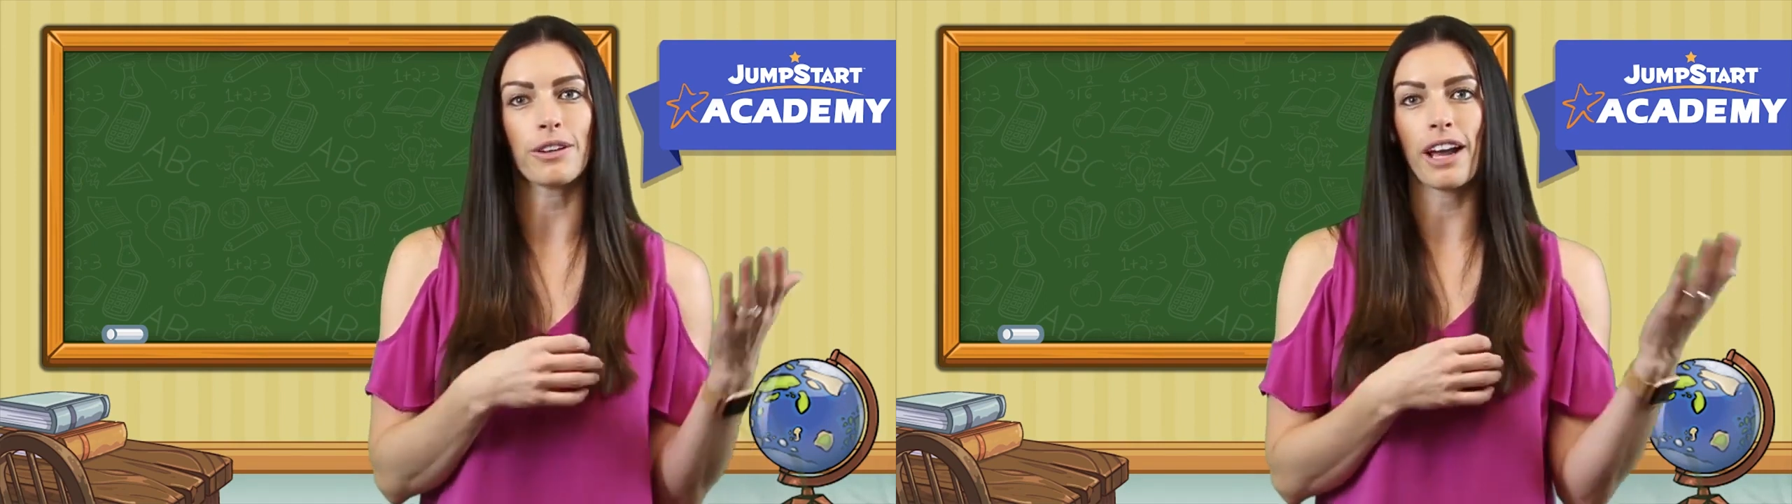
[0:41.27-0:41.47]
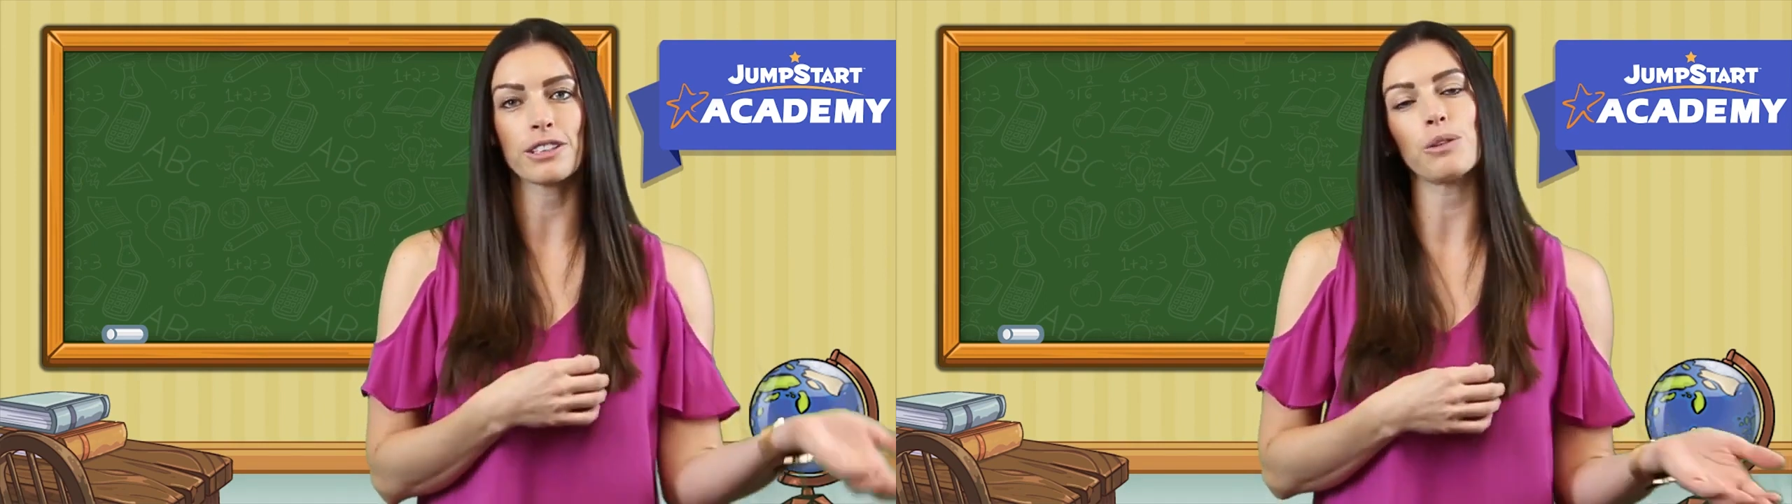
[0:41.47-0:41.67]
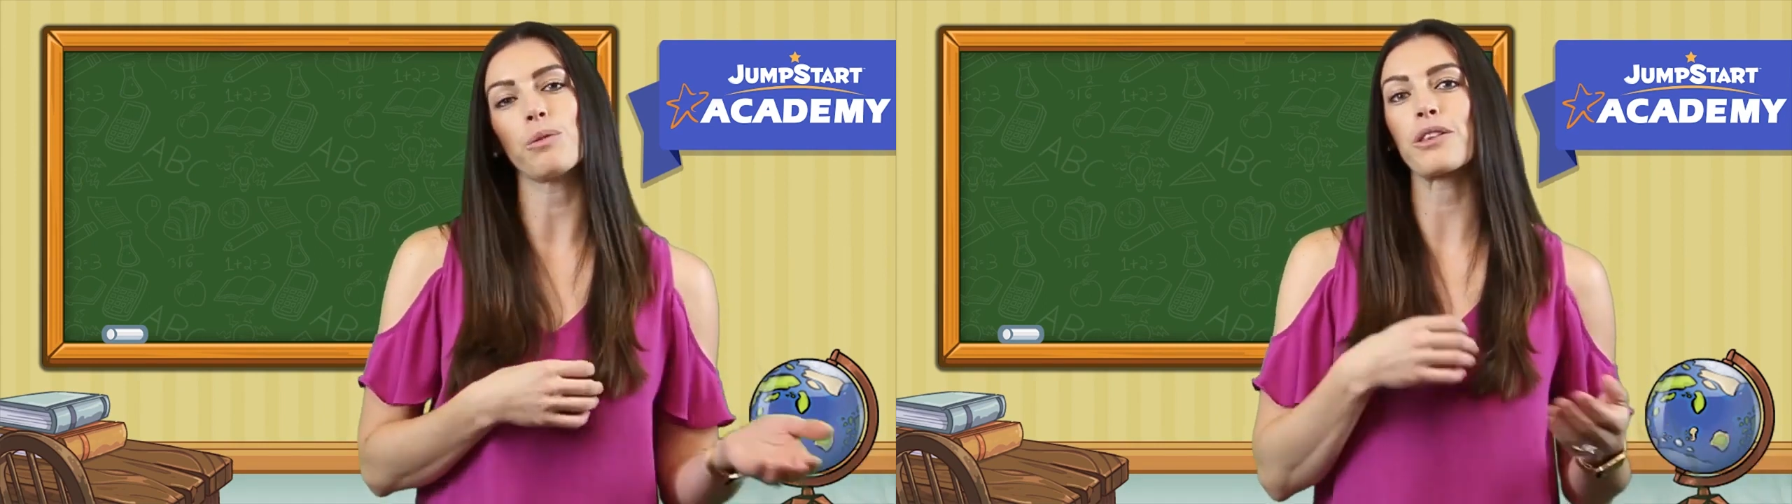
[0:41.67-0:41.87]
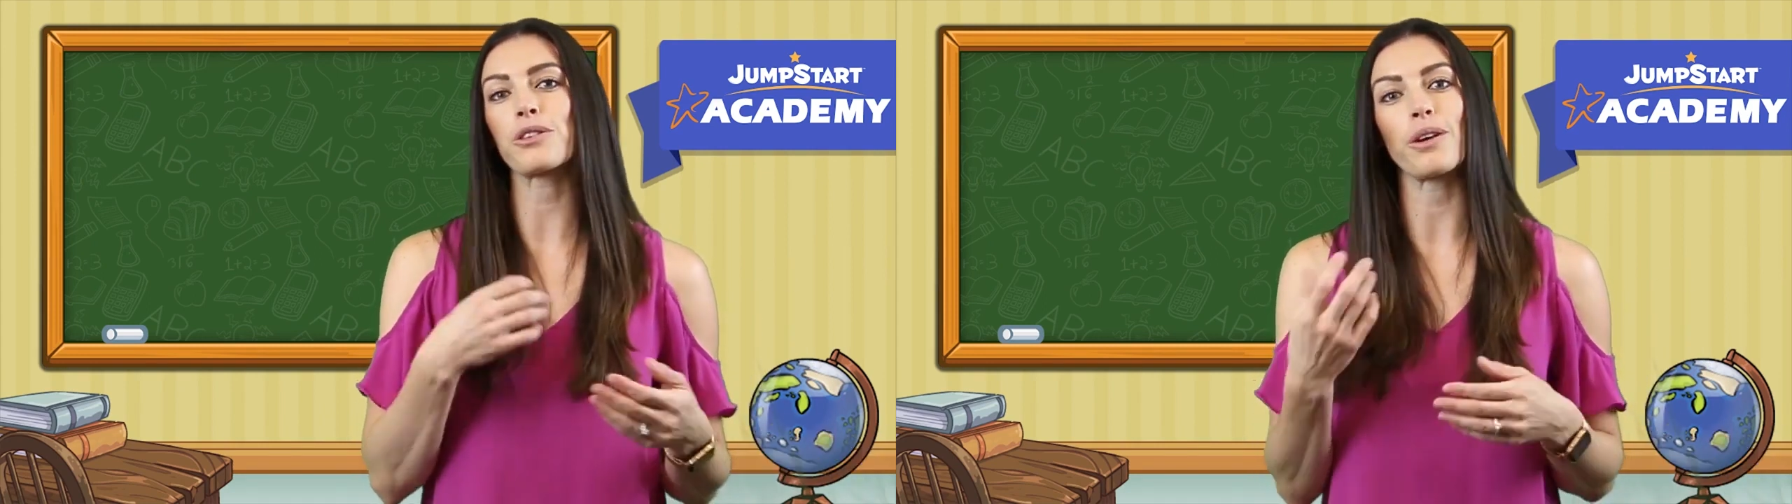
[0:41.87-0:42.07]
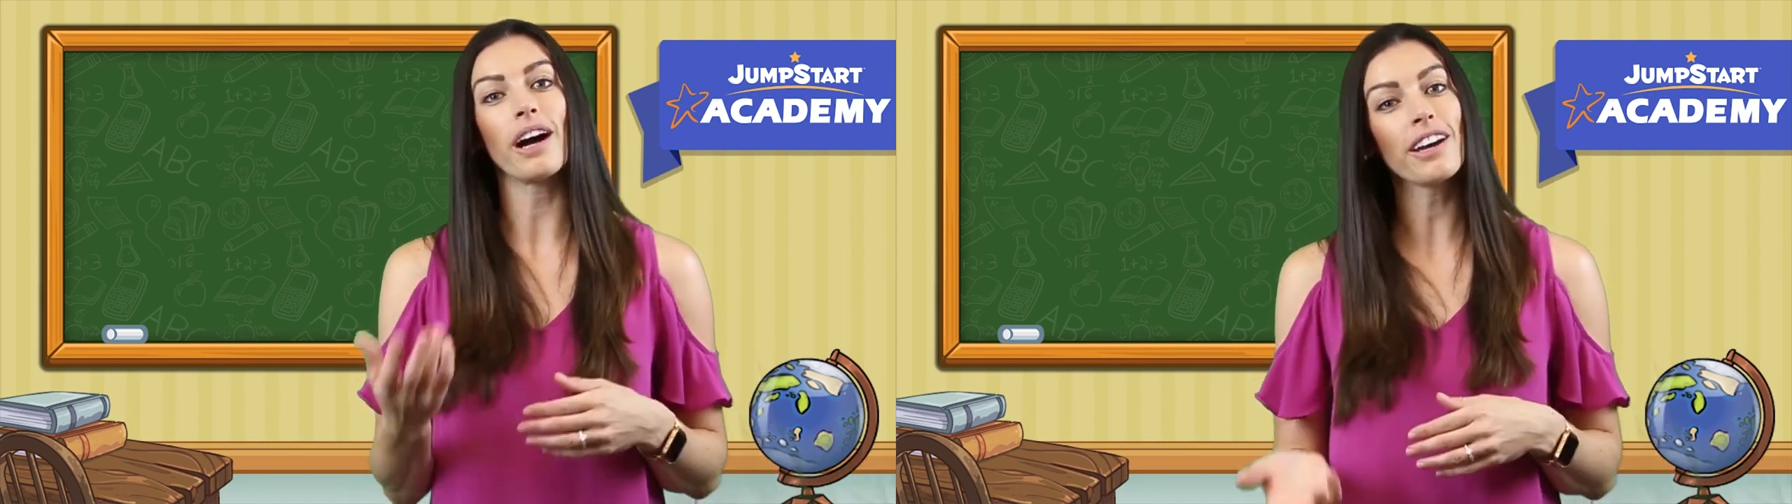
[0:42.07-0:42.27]
counting 1
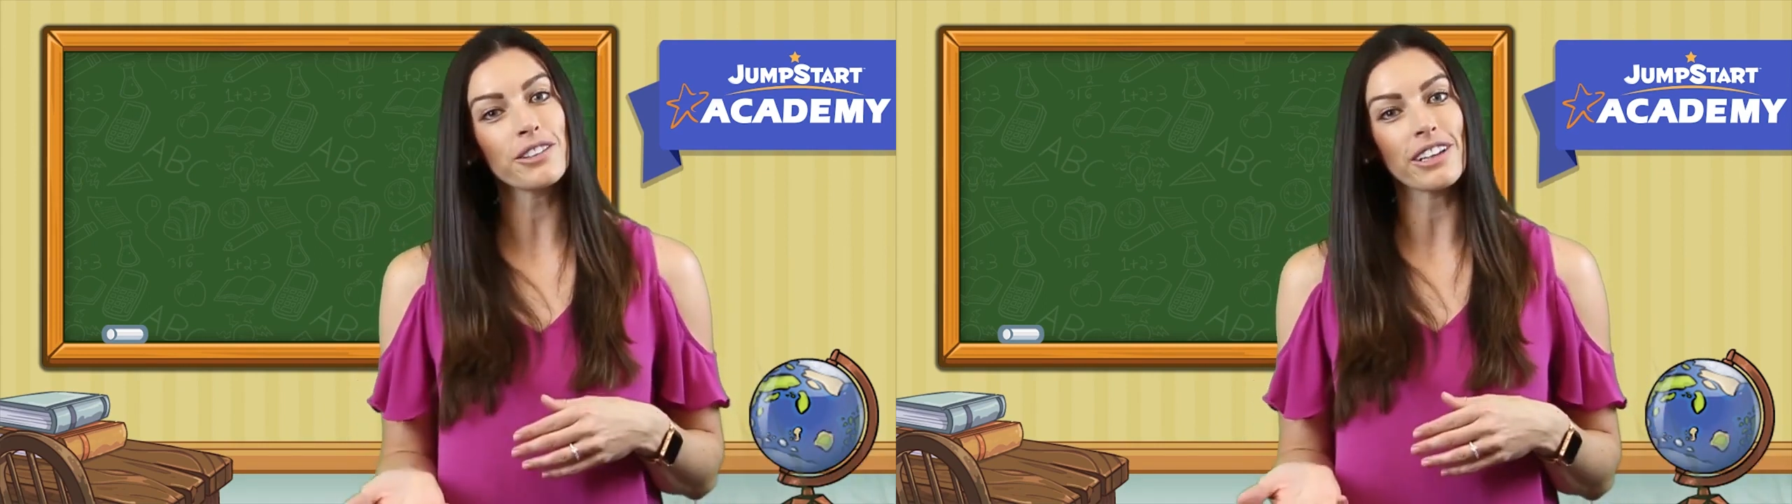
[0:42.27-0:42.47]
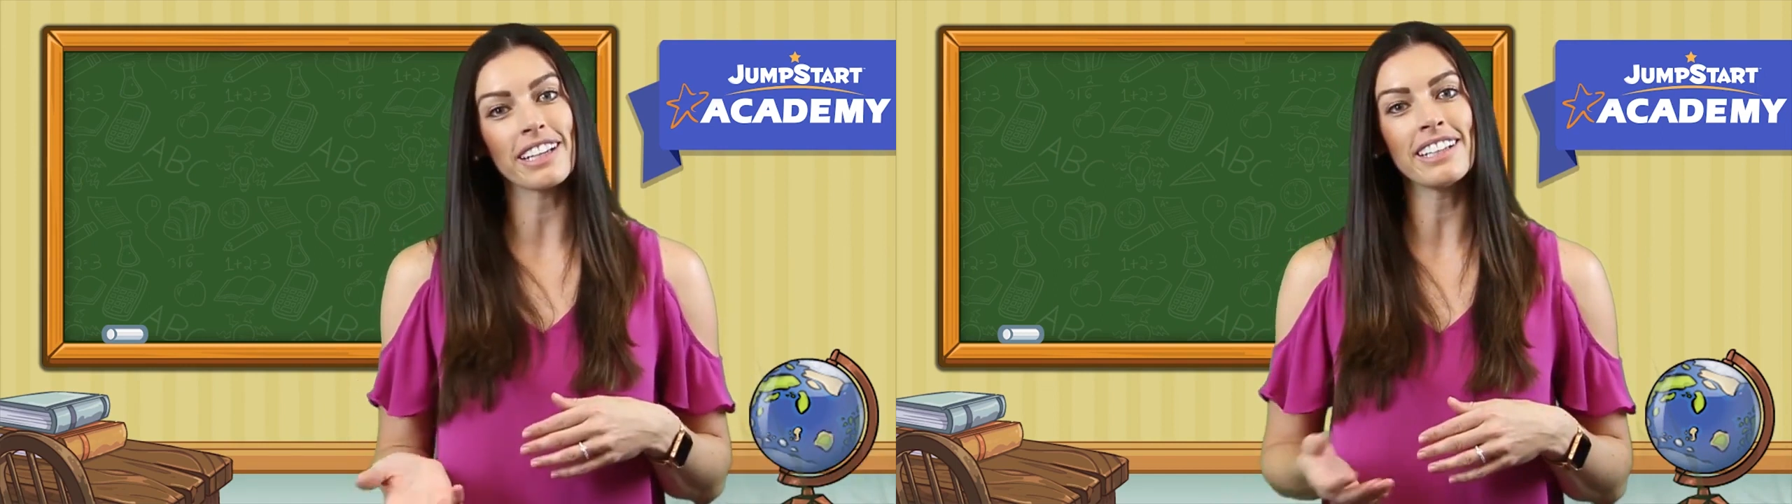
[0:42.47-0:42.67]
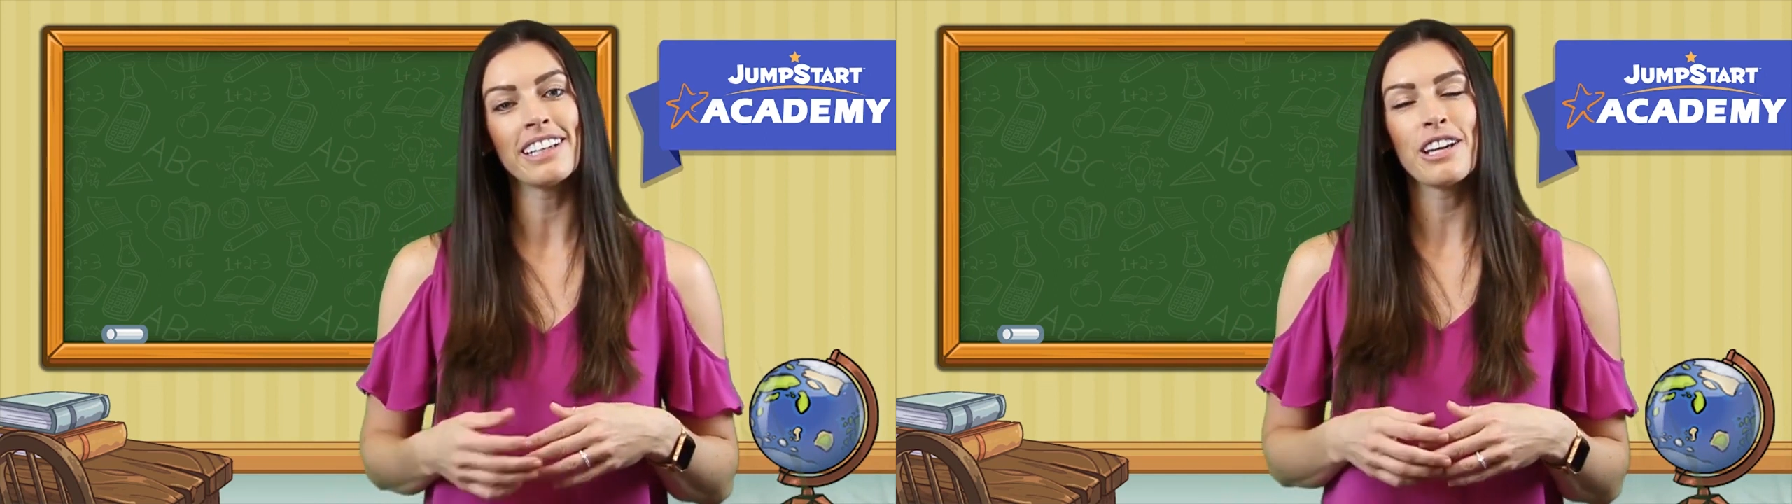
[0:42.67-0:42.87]
through 100